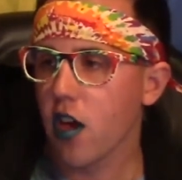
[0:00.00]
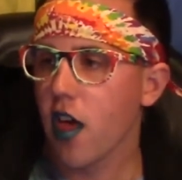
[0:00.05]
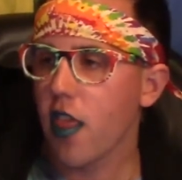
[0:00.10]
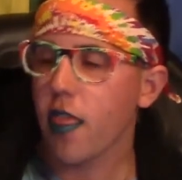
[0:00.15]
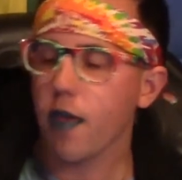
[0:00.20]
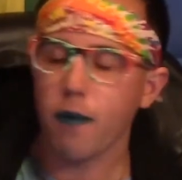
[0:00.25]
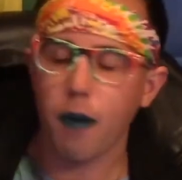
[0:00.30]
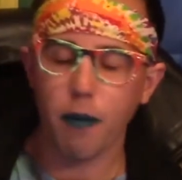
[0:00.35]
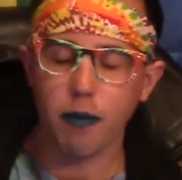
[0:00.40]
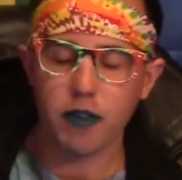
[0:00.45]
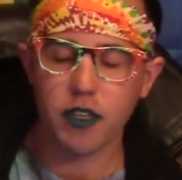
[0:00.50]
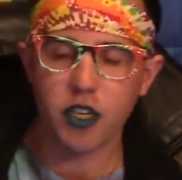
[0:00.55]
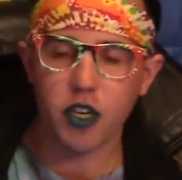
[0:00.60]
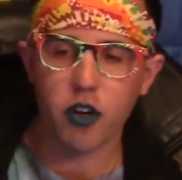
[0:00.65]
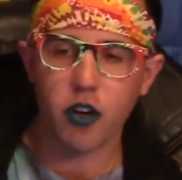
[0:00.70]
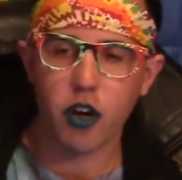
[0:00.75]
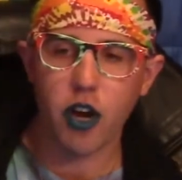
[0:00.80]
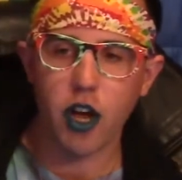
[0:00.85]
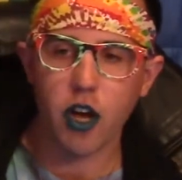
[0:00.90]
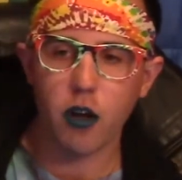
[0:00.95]
The
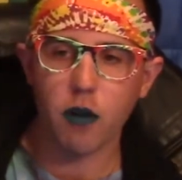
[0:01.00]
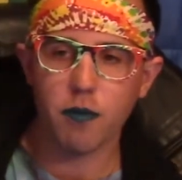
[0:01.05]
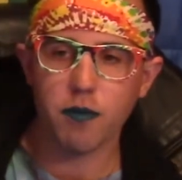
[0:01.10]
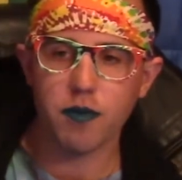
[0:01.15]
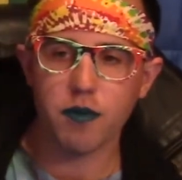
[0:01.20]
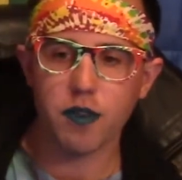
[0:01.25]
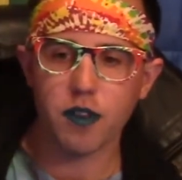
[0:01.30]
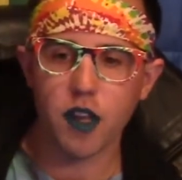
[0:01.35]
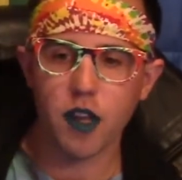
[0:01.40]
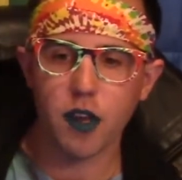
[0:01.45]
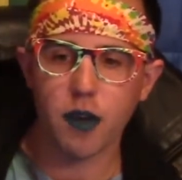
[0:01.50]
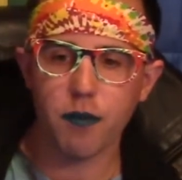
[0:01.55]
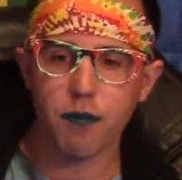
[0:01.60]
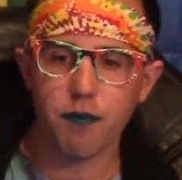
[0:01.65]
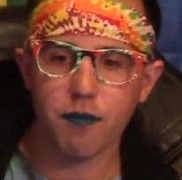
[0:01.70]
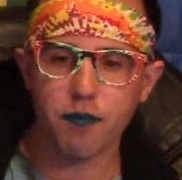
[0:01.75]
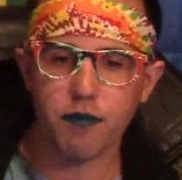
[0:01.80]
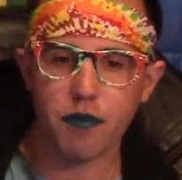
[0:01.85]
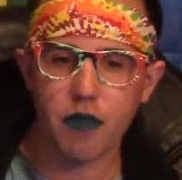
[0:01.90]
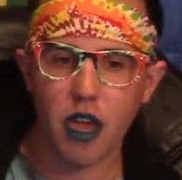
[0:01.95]
puppeteer helps,
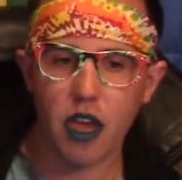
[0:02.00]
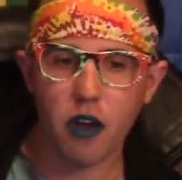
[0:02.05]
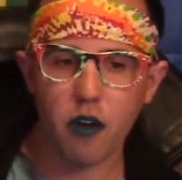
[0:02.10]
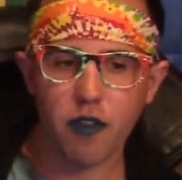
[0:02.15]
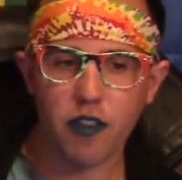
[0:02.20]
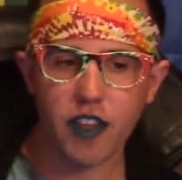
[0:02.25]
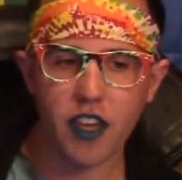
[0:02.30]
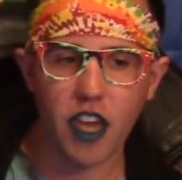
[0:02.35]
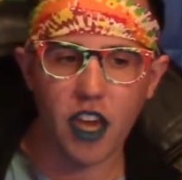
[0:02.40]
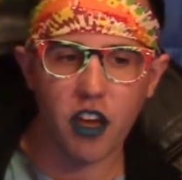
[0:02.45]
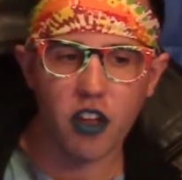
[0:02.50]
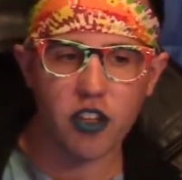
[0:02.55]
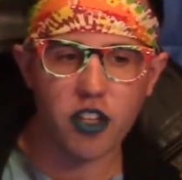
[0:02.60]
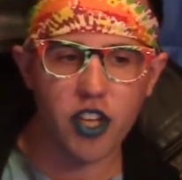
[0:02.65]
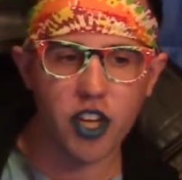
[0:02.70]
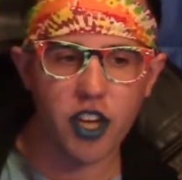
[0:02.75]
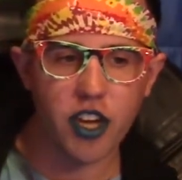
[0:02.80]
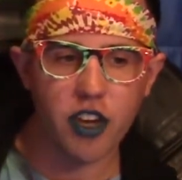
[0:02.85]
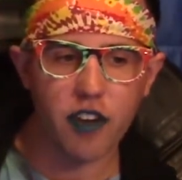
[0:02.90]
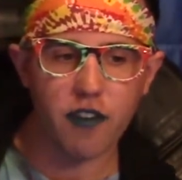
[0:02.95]
I don't think
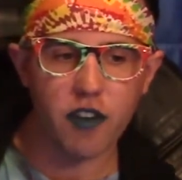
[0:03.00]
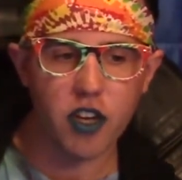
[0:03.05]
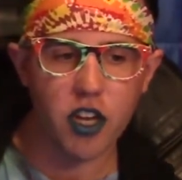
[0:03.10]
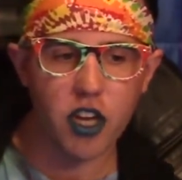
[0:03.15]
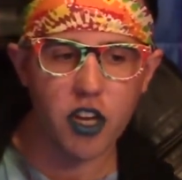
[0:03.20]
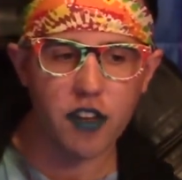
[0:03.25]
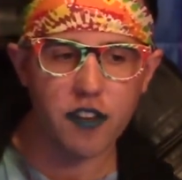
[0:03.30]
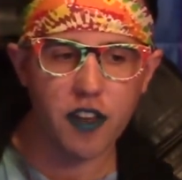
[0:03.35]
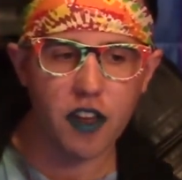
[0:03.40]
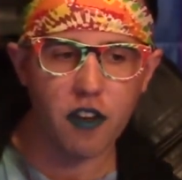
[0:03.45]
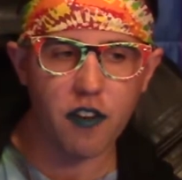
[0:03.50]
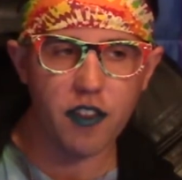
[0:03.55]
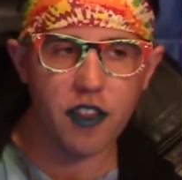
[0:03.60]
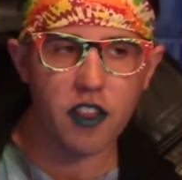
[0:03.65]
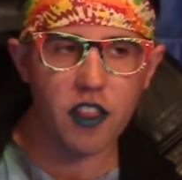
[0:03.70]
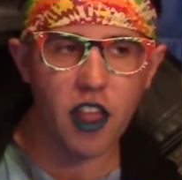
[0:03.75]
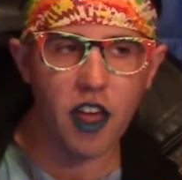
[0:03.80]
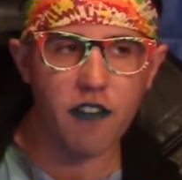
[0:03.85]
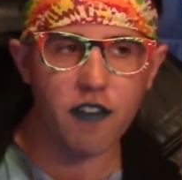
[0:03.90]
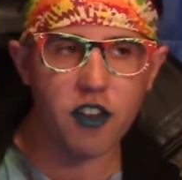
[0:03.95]
LJ ever does. I don't
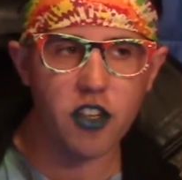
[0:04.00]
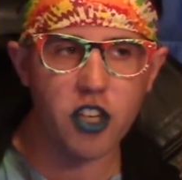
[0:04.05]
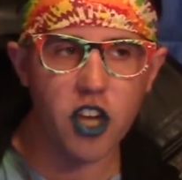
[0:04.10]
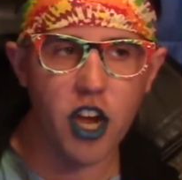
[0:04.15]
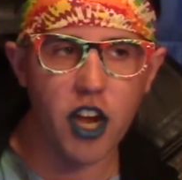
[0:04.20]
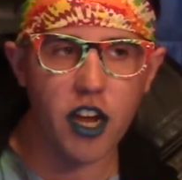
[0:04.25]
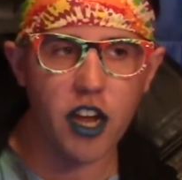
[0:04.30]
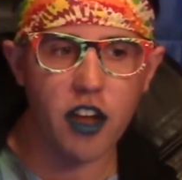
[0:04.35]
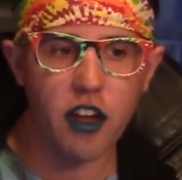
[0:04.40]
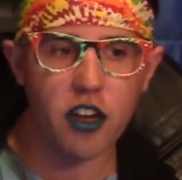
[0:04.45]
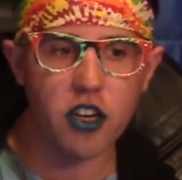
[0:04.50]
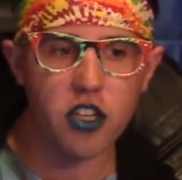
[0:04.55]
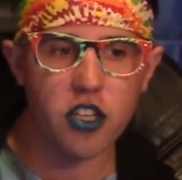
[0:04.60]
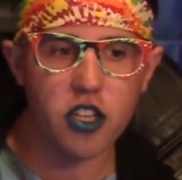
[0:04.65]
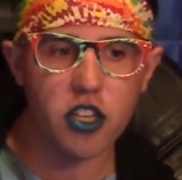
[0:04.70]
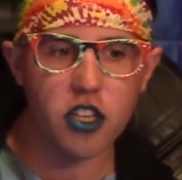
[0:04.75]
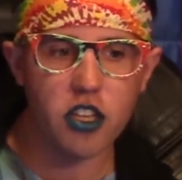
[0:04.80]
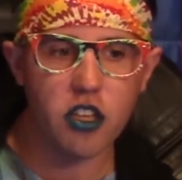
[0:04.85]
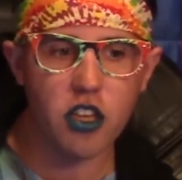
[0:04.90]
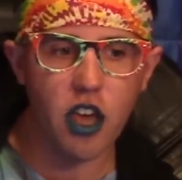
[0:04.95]
think Laughing Jack
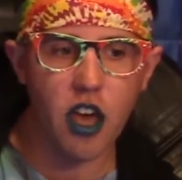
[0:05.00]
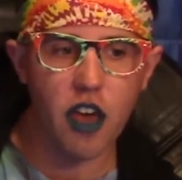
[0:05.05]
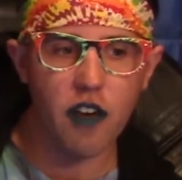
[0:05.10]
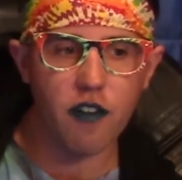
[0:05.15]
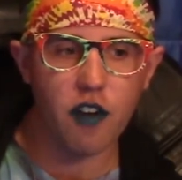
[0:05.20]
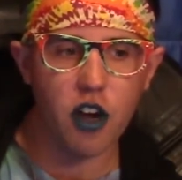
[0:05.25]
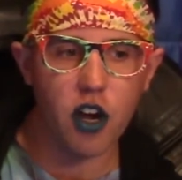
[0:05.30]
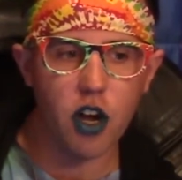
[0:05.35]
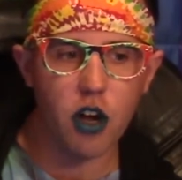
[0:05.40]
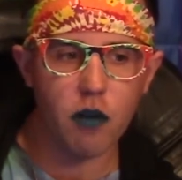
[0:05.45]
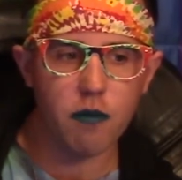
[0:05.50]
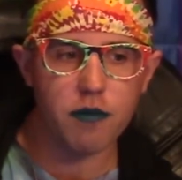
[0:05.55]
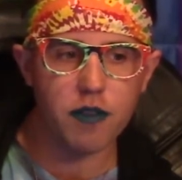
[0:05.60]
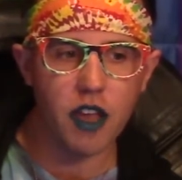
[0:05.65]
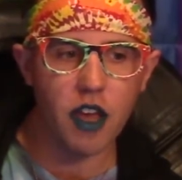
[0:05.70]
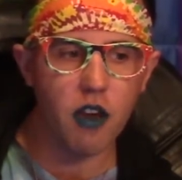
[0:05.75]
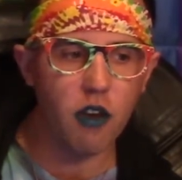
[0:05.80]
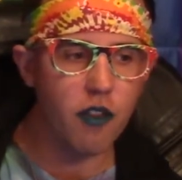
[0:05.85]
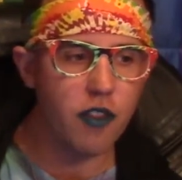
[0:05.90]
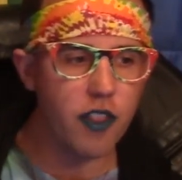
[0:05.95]
actually ever helps.
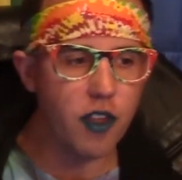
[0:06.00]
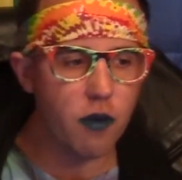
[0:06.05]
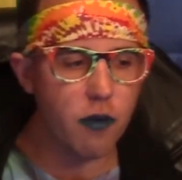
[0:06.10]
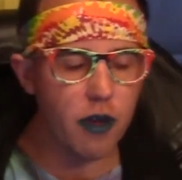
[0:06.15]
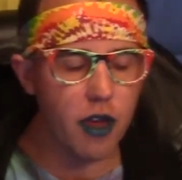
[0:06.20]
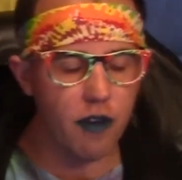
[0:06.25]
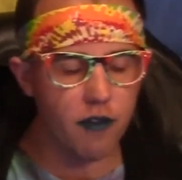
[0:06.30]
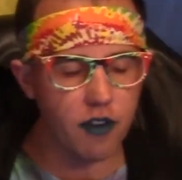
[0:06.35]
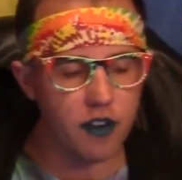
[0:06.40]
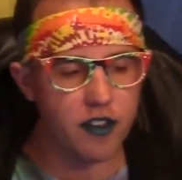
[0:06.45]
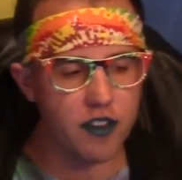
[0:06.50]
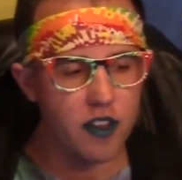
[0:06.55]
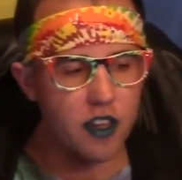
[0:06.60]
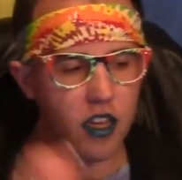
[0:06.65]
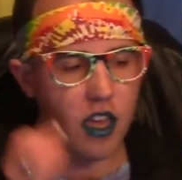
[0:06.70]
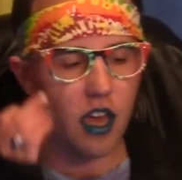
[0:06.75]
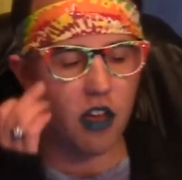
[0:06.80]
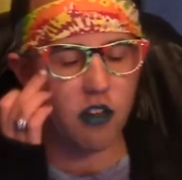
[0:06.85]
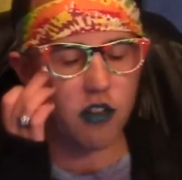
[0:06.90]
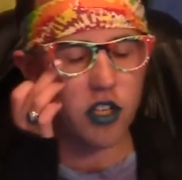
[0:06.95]
I don't think we ever
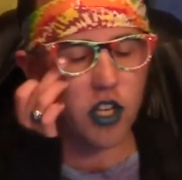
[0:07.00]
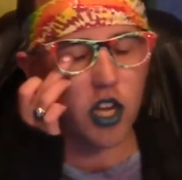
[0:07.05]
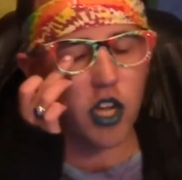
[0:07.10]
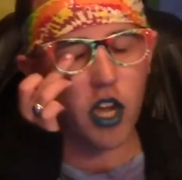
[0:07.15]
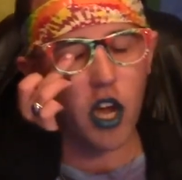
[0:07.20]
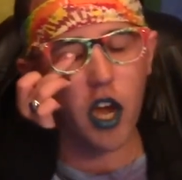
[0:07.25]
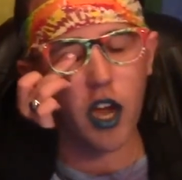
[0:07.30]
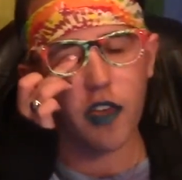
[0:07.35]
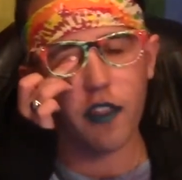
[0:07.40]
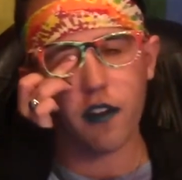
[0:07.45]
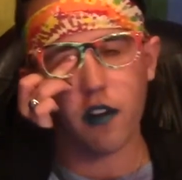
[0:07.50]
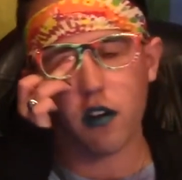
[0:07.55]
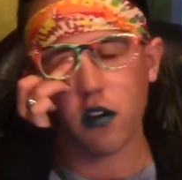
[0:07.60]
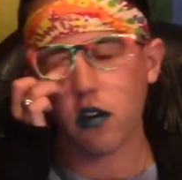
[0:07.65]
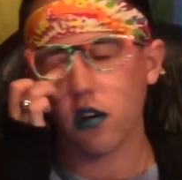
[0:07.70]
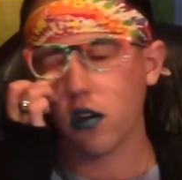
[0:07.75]
see LJ either.